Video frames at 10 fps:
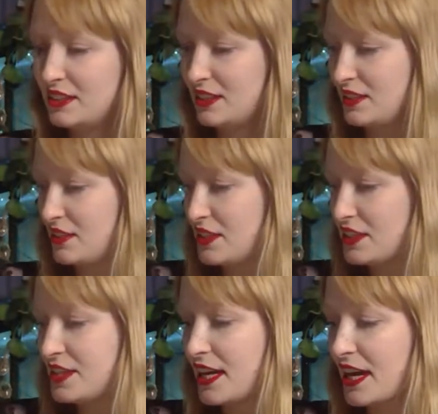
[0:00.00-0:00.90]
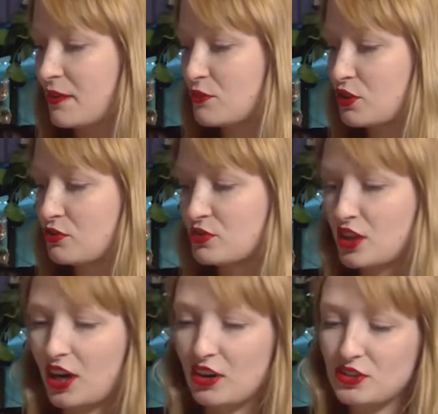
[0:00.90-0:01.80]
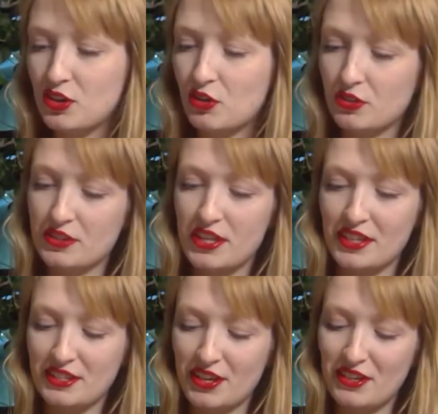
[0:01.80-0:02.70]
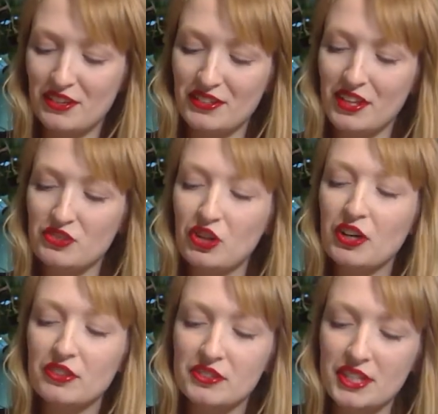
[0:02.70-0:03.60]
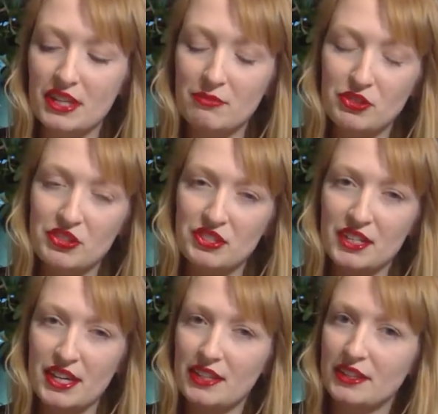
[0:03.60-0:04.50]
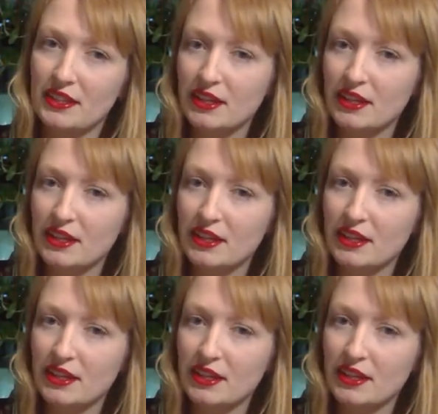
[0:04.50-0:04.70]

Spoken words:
So these chemicals are toxic. Try not to get them on your skin.